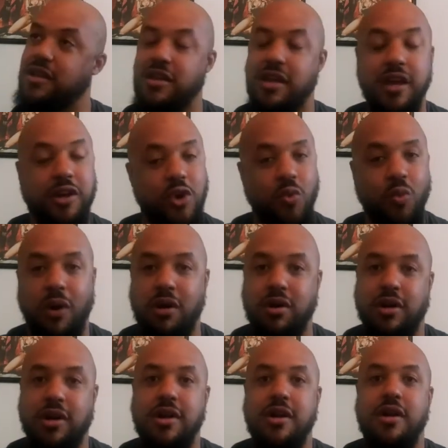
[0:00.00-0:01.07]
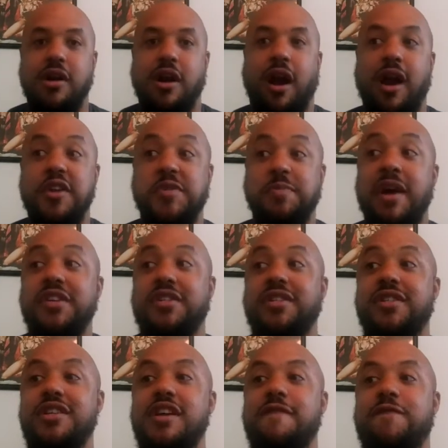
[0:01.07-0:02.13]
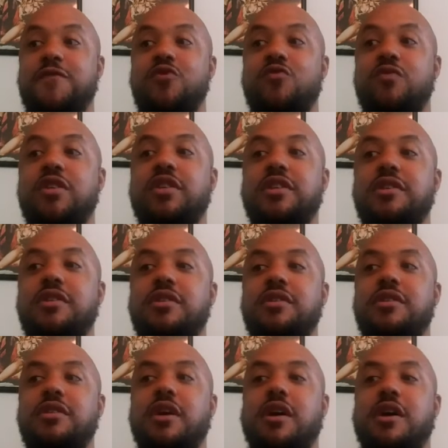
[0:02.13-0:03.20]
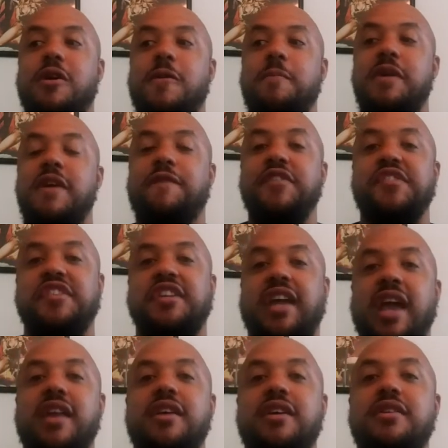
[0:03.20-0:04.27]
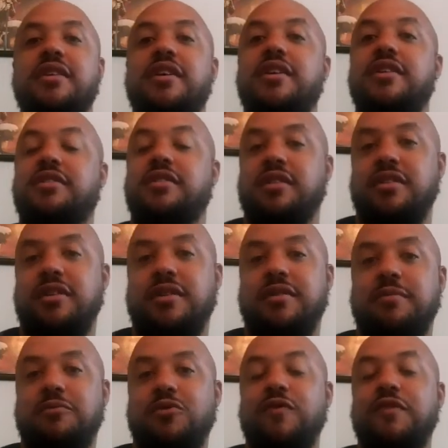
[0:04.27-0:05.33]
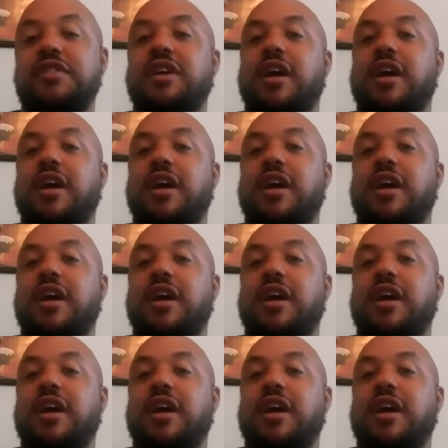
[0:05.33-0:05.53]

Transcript: it can work. All right, especially if you really, if it's canon to the other movies.